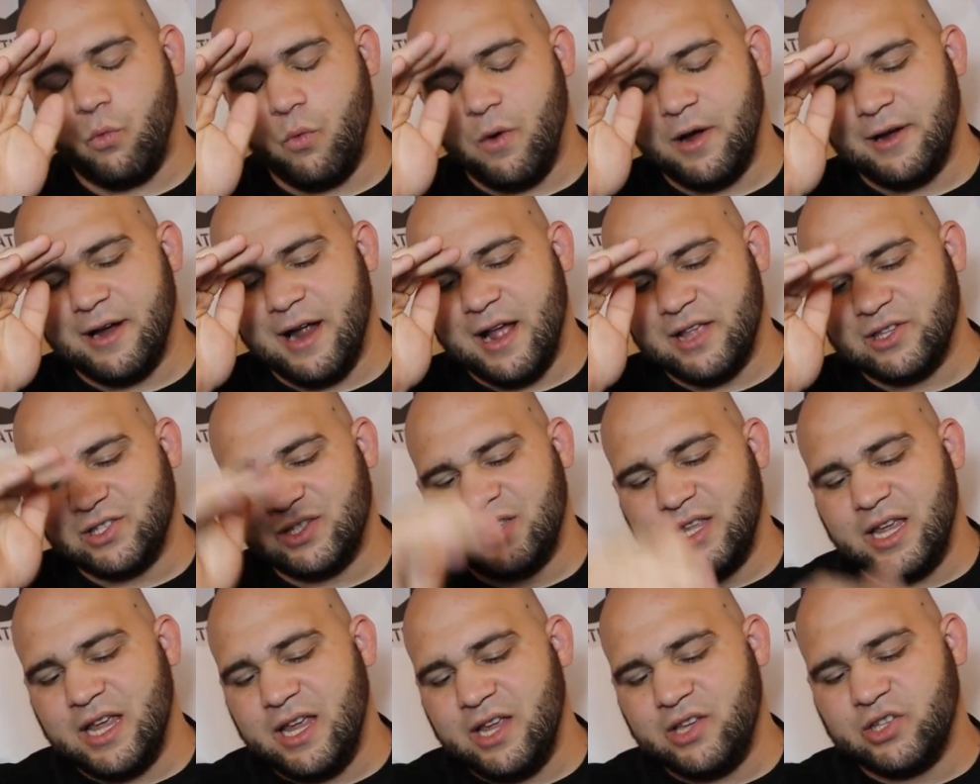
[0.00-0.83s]
Whereas
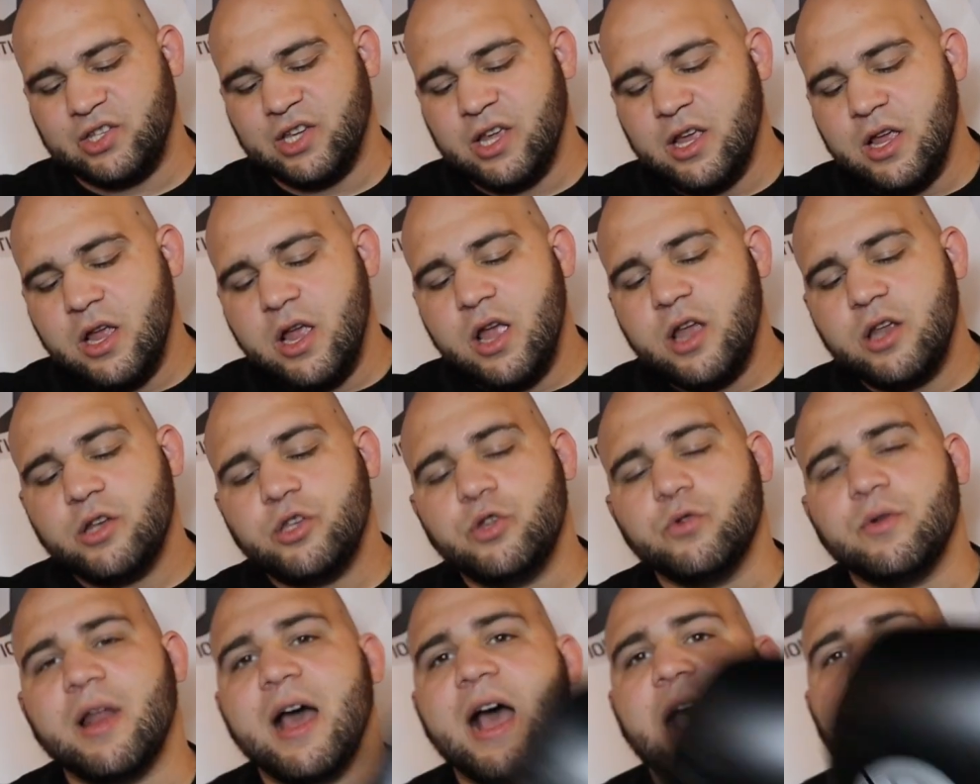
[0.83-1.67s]
these
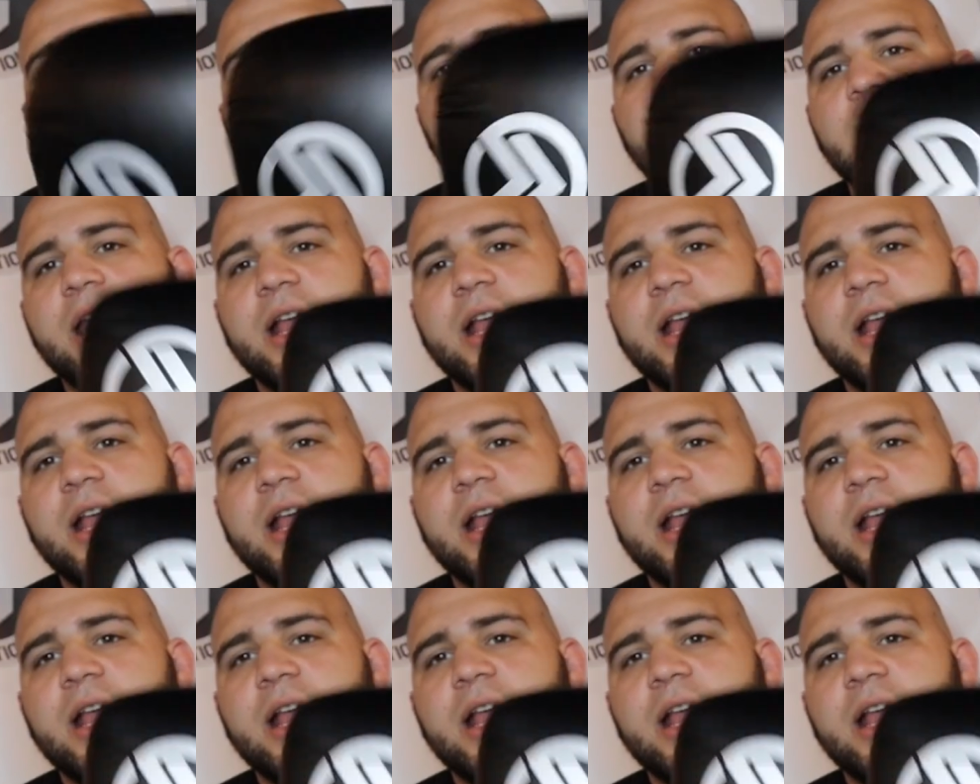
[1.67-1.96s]
do not.